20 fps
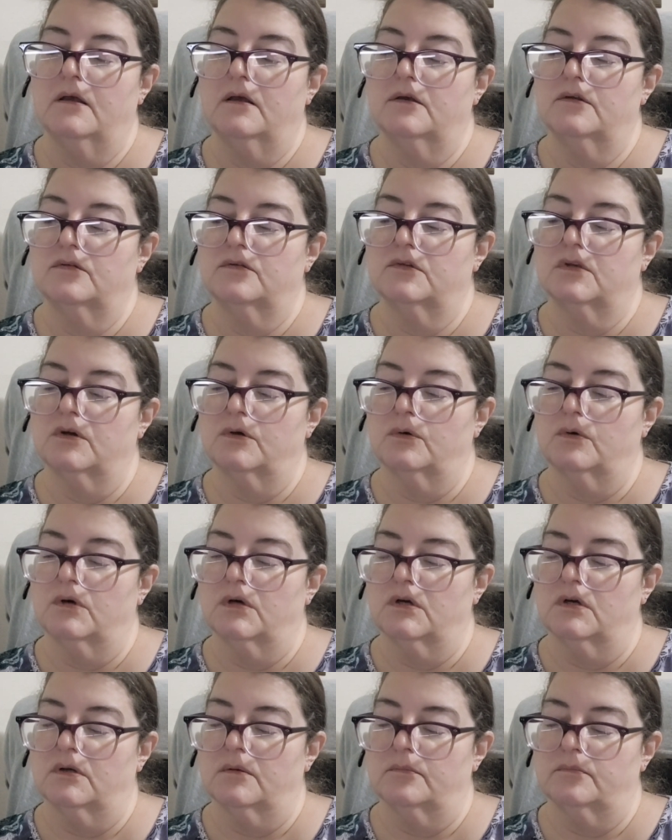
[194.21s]

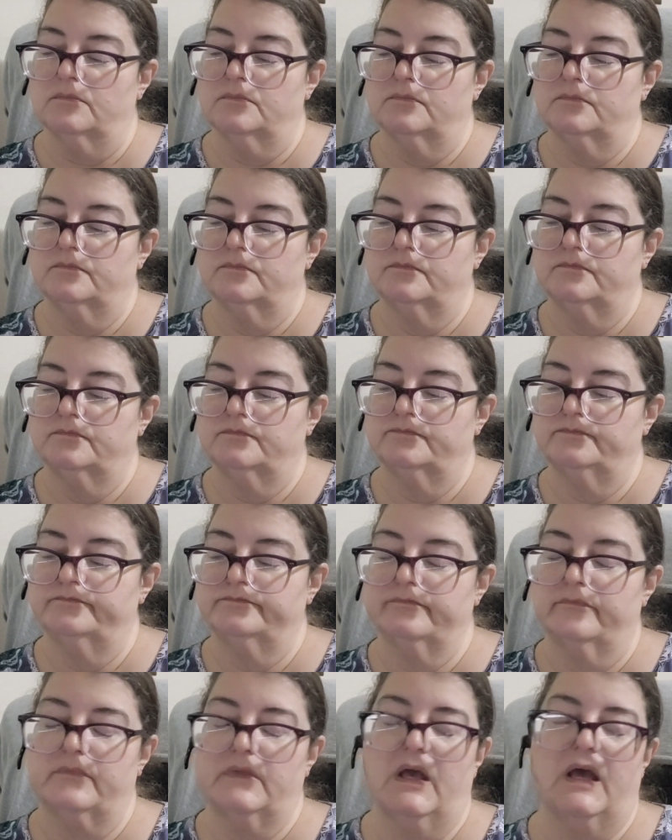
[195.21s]
So
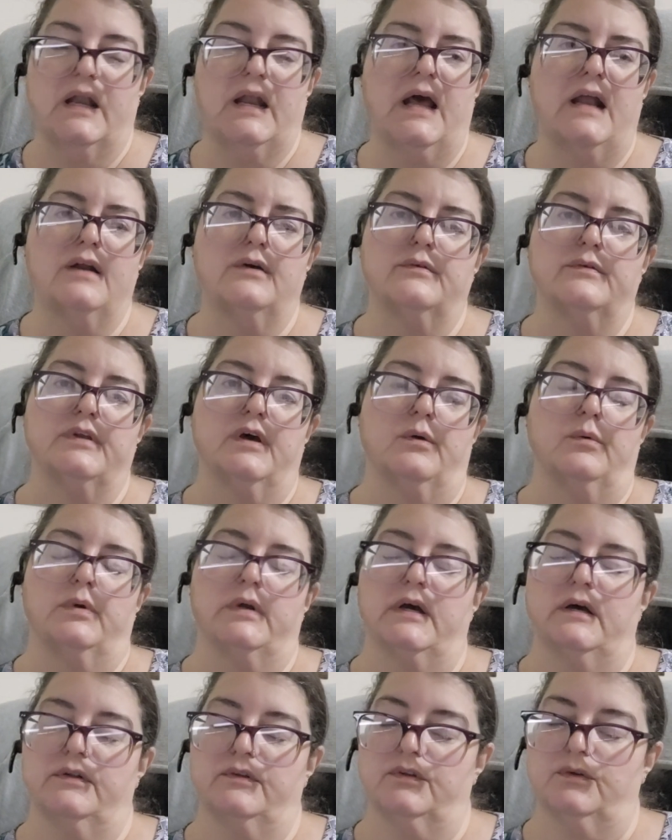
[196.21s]
and I don't know what
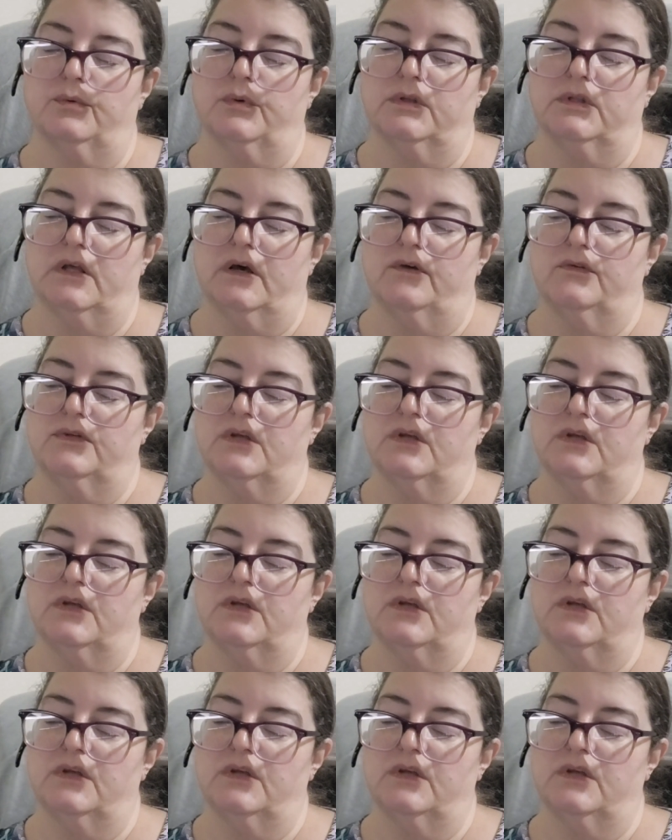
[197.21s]
I'll do with those.